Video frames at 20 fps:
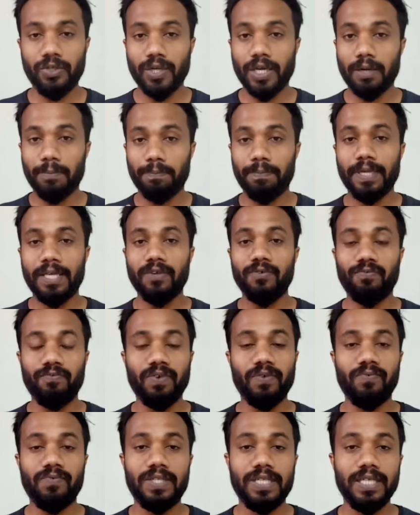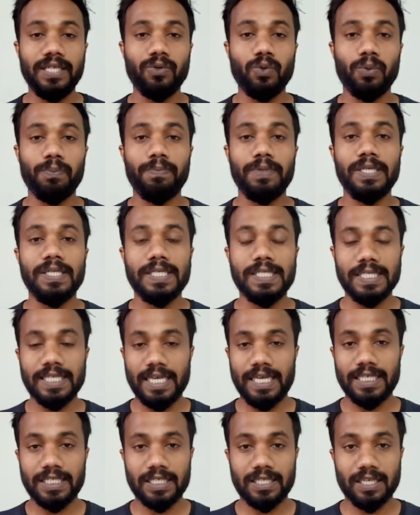you are paying 50 rupees
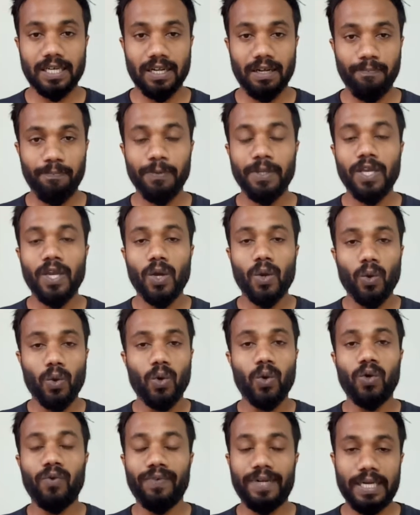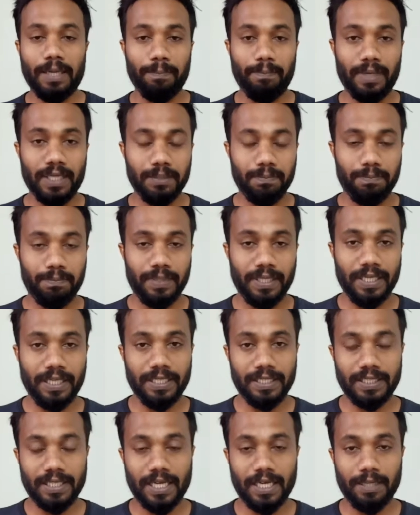extra over a month
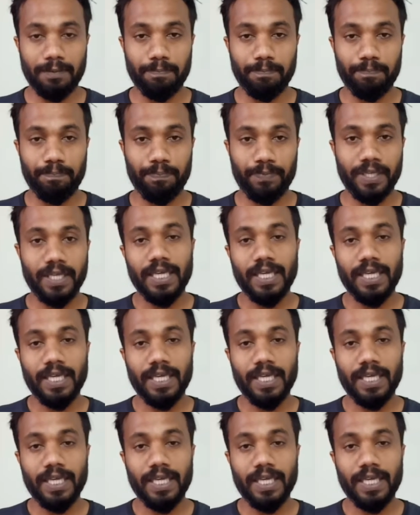period time.